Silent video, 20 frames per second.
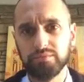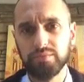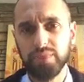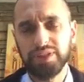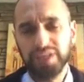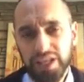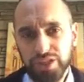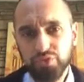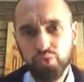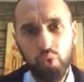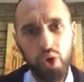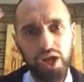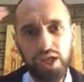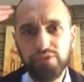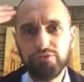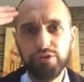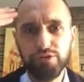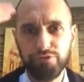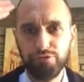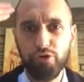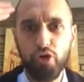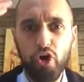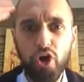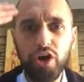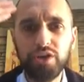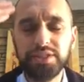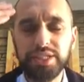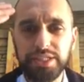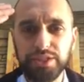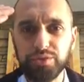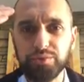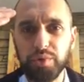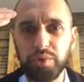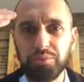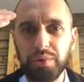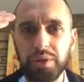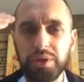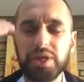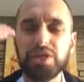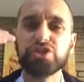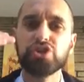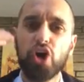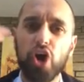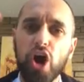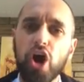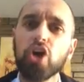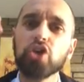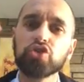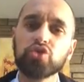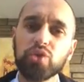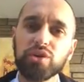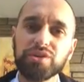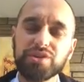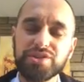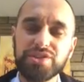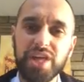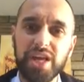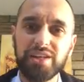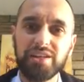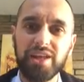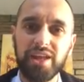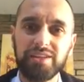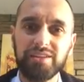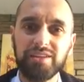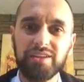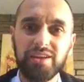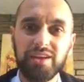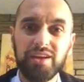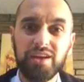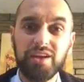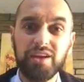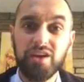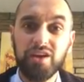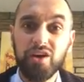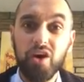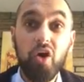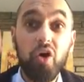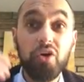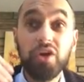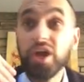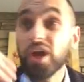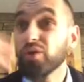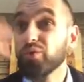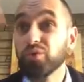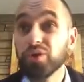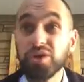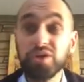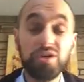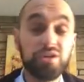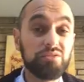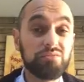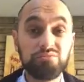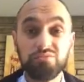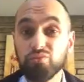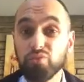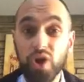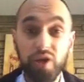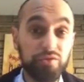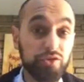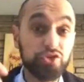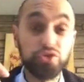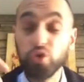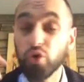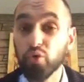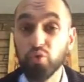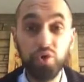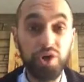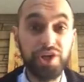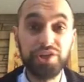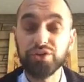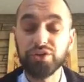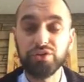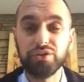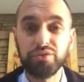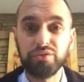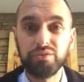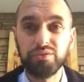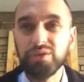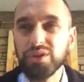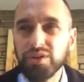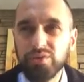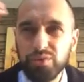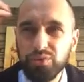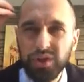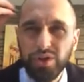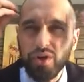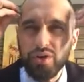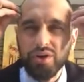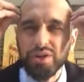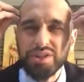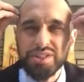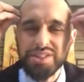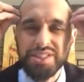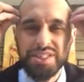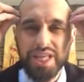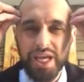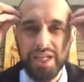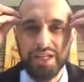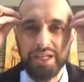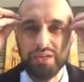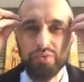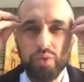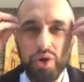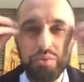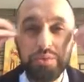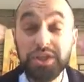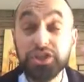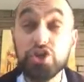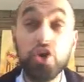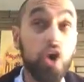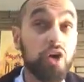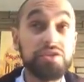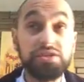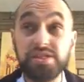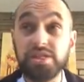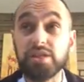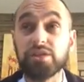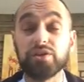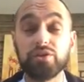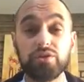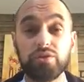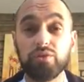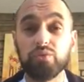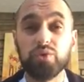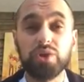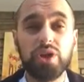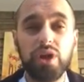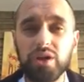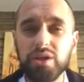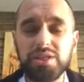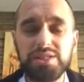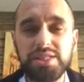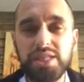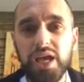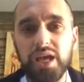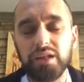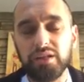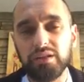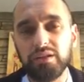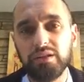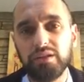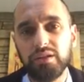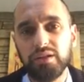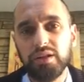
And that's why even for us as human beings, it's hard to understand that, oh yeah, we have a soul, we're eternal. We don't understand it. What it means God is eternal. We don't understand.